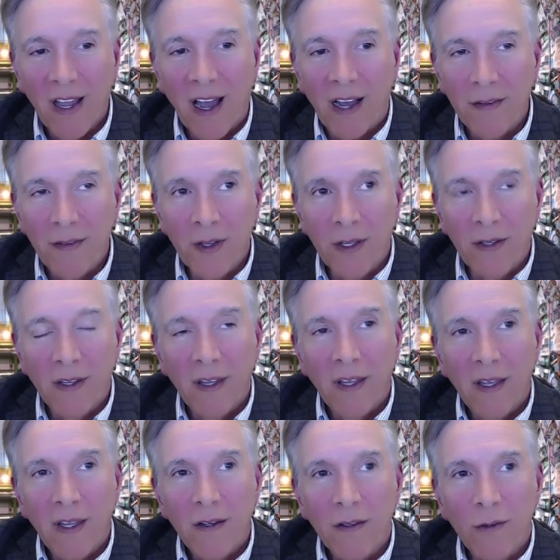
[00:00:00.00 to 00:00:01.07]
I think
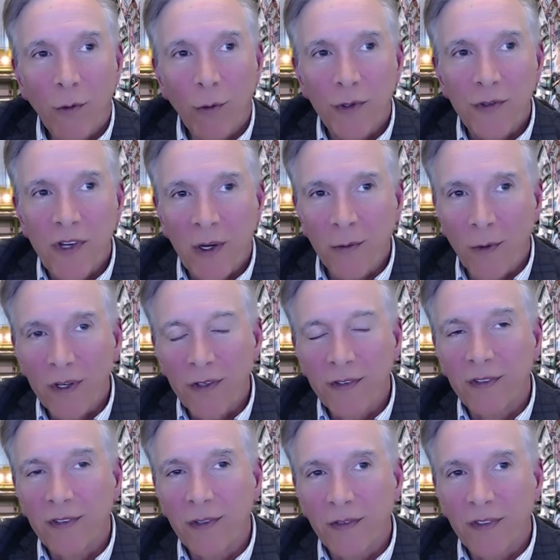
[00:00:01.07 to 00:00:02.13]
there were
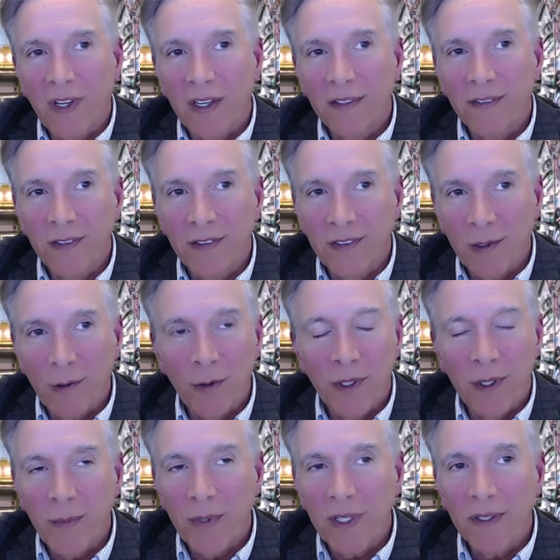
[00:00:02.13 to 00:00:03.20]
generations of scientists,
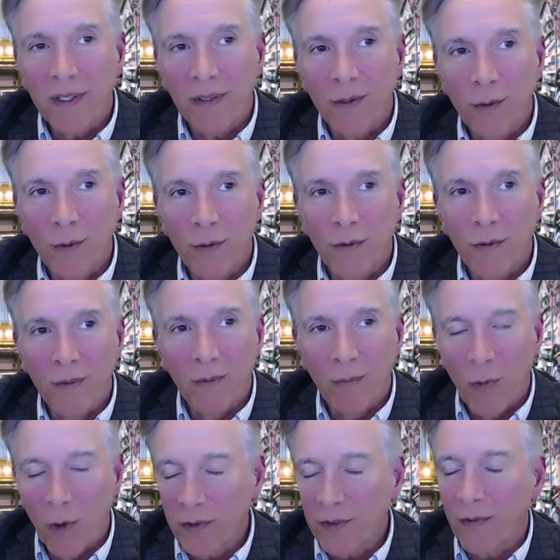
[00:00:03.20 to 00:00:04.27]
including me, who
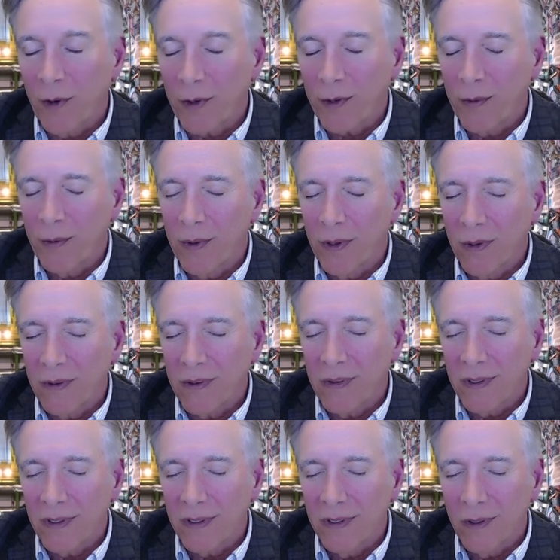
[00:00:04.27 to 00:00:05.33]
most of our career,
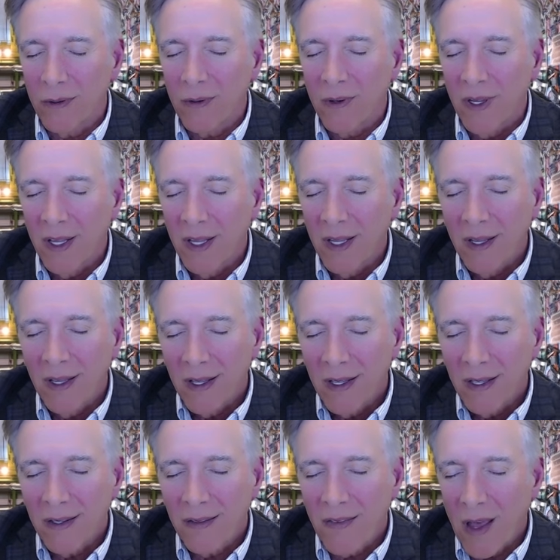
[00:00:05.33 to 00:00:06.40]
you know,
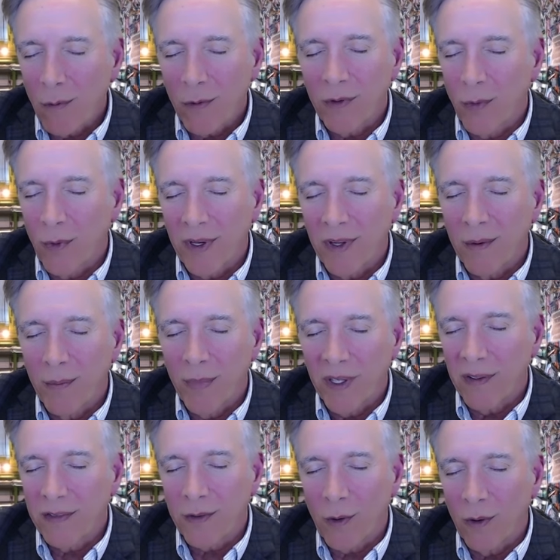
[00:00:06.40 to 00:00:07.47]
that was one of the
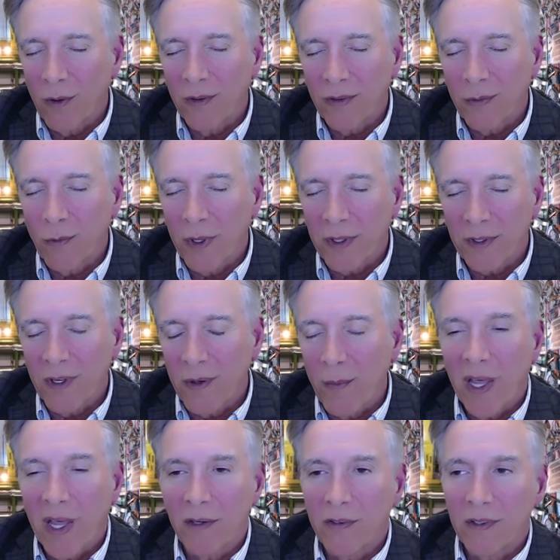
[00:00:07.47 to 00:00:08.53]
biggest goals one could
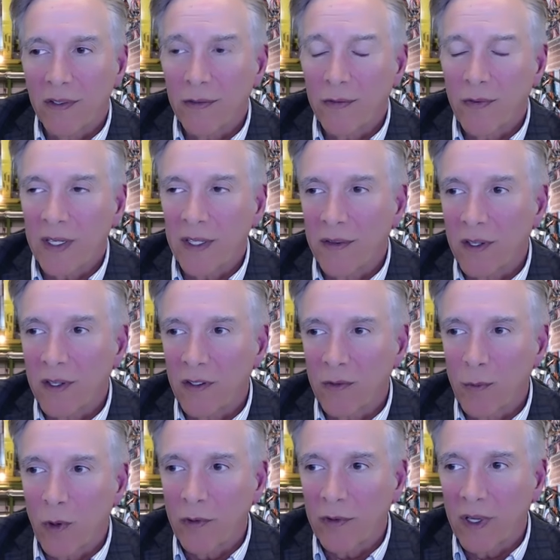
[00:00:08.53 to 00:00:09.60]
imagine is finding the Higgs
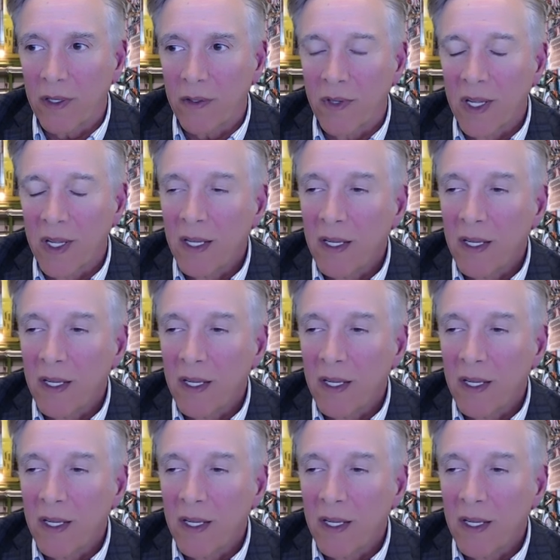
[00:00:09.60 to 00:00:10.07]
boson.